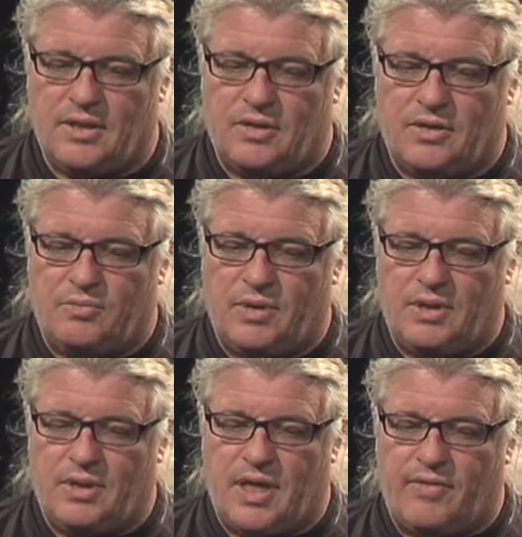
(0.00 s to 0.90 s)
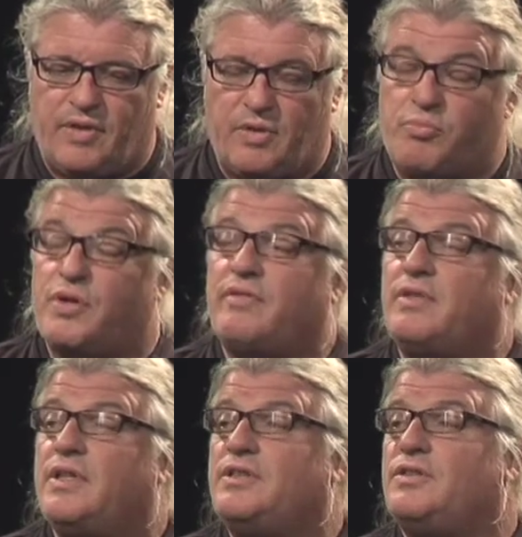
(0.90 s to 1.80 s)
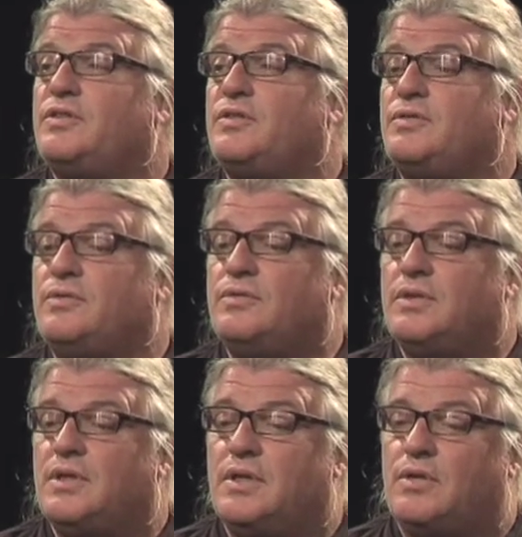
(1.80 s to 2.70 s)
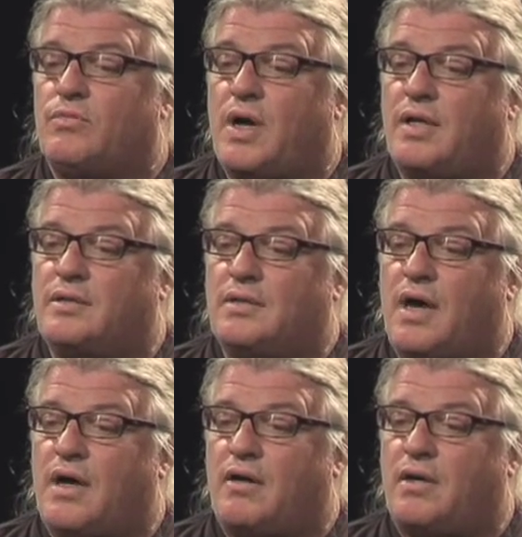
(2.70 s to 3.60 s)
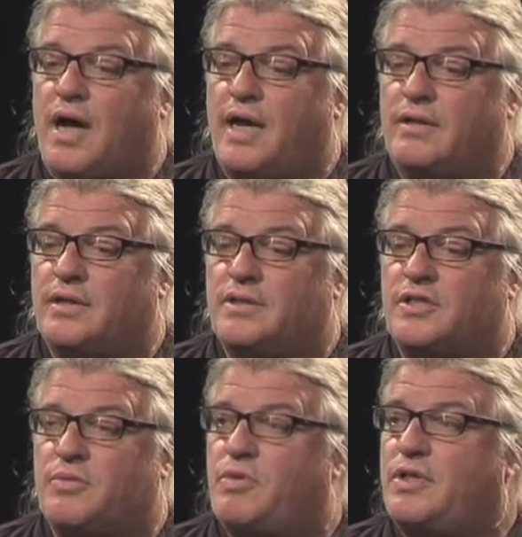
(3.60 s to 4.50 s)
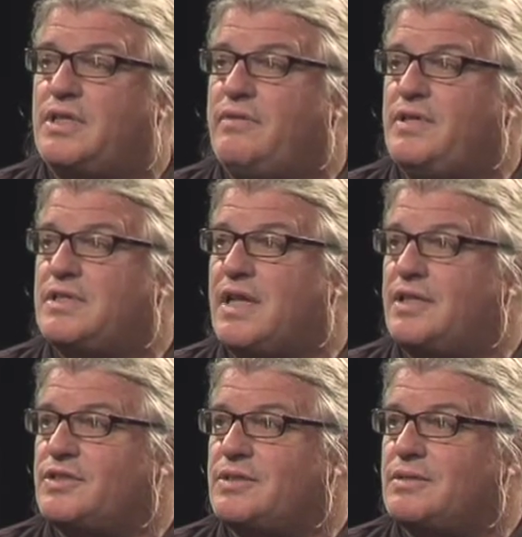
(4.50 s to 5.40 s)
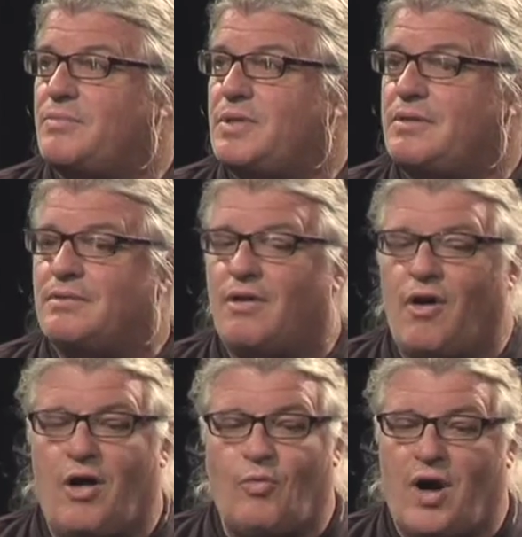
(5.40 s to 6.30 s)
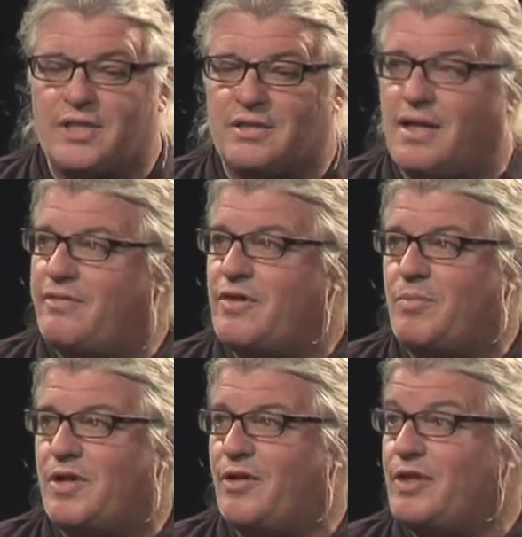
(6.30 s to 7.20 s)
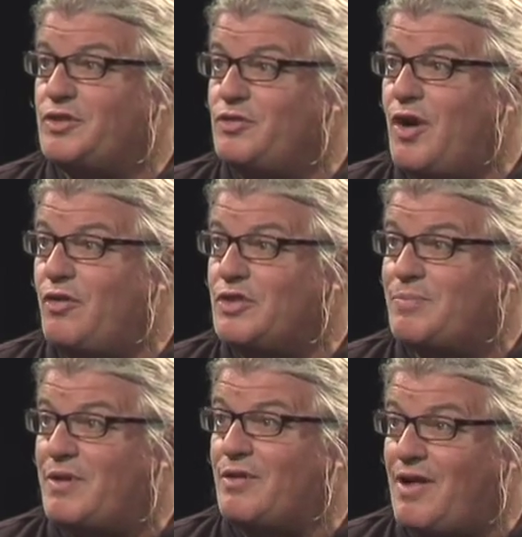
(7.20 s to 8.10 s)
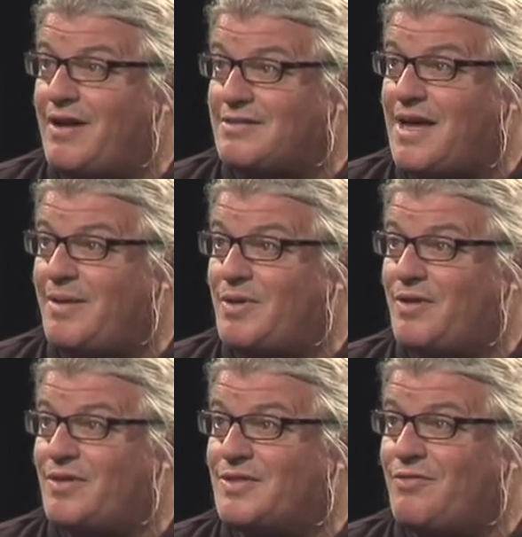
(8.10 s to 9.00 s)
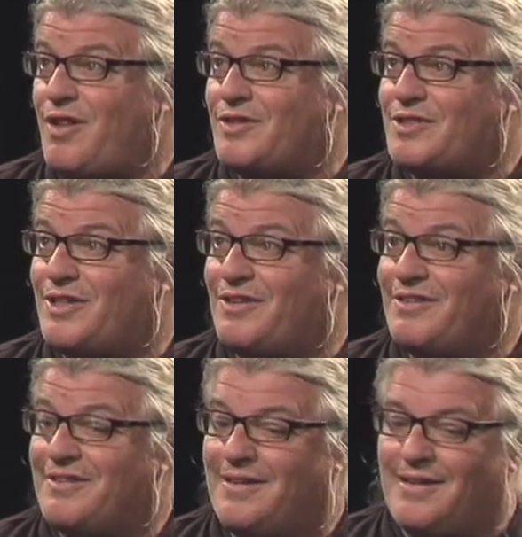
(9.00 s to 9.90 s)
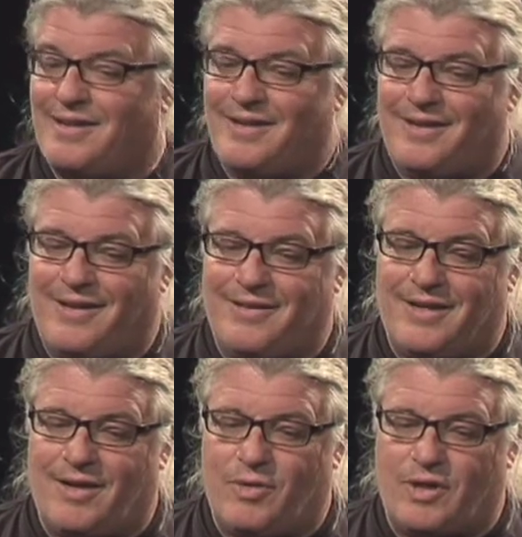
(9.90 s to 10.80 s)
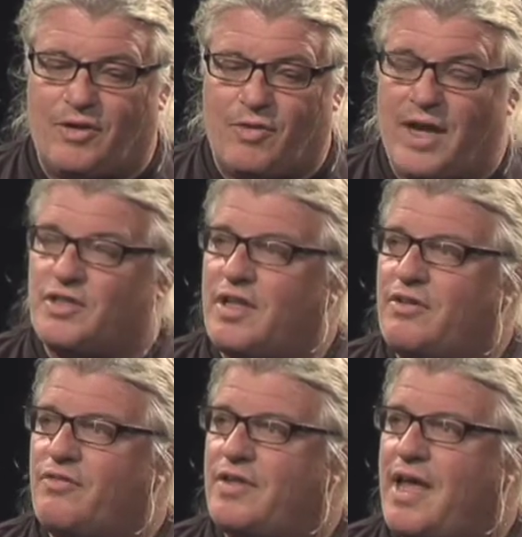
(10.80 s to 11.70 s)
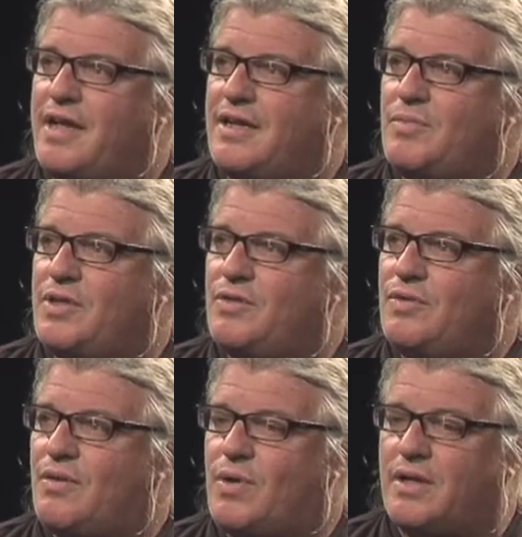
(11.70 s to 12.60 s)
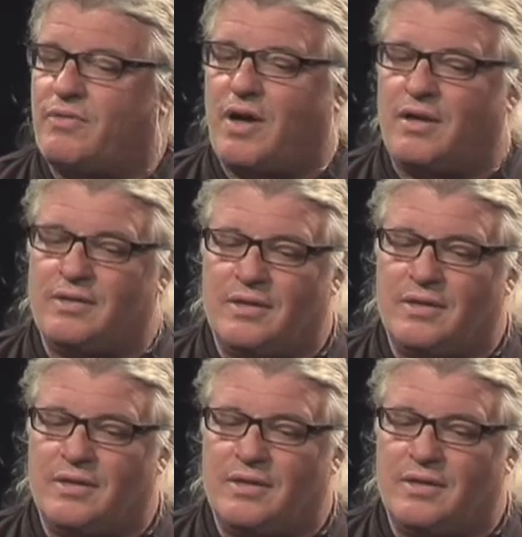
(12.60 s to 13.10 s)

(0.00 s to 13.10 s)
to be having the privilege to run our island's community TV station. I mean, all walks of life come in here. As you know, you spend a lot of time here as a volunteer, and I want to congratulate you for that. I mean, you are one of our